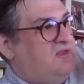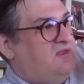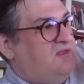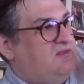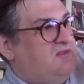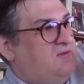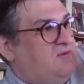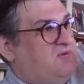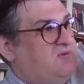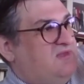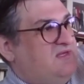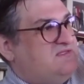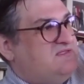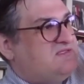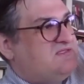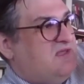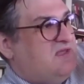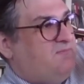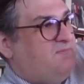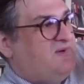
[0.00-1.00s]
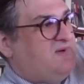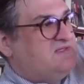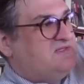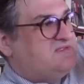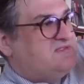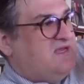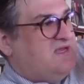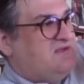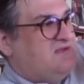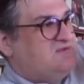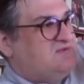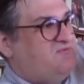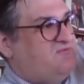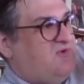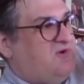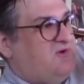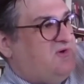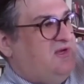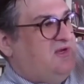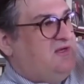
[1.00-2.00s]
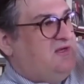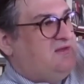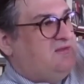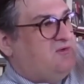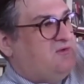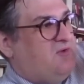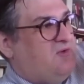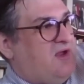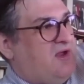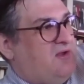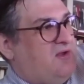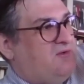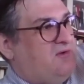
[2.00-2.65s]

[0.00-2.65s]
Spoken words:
There were these thumping sounds of her hitting the ground.